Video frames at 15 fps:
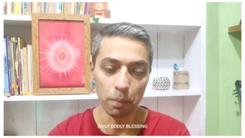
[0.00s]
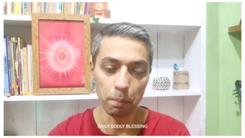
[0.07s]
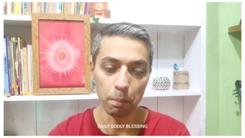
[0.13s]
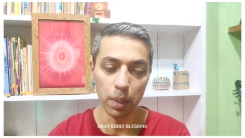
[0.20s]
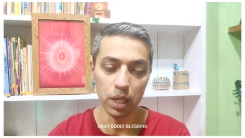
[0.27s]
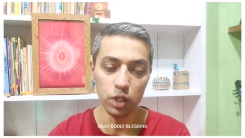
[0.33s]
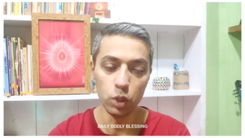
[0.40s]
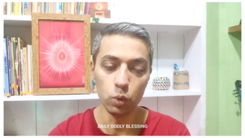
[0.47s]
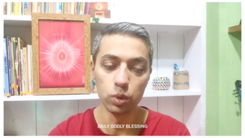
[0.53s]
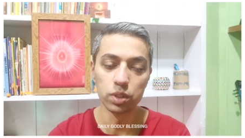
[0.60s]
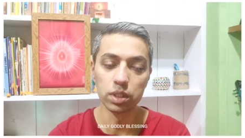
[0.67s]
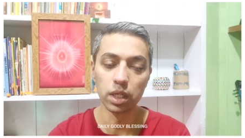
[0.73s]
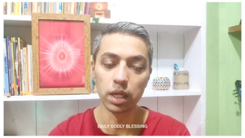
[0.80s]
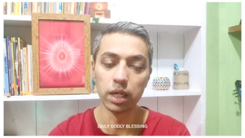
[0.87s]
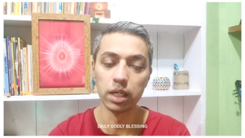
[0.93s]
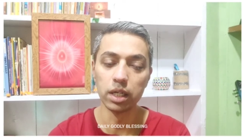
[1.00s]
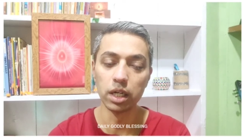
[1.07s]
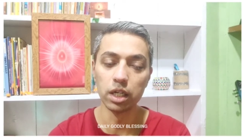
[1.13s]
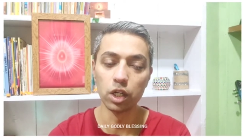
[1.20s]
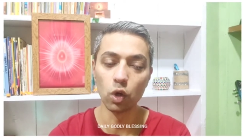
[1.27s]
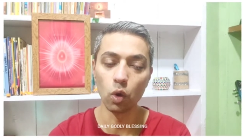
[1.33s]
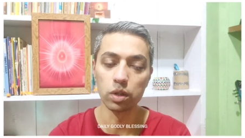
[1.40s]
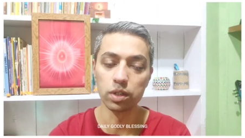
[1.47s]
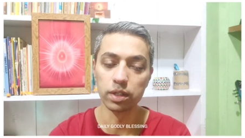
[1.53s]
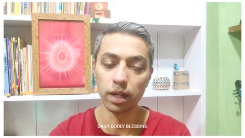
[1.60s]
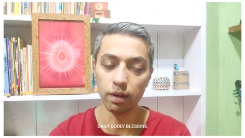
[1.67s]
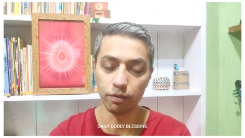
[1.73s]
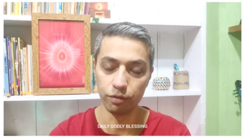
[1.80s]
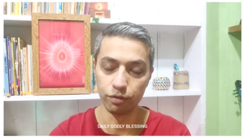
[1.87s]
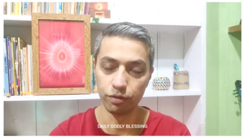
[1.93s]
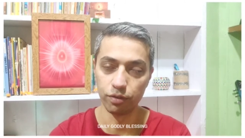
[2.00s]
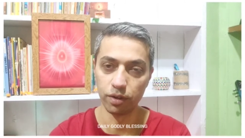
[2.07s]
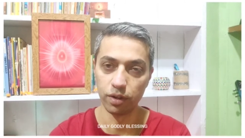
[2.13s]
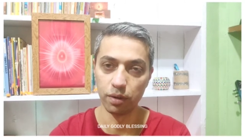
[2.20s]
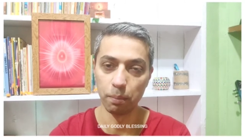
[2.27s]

may you surrender yourself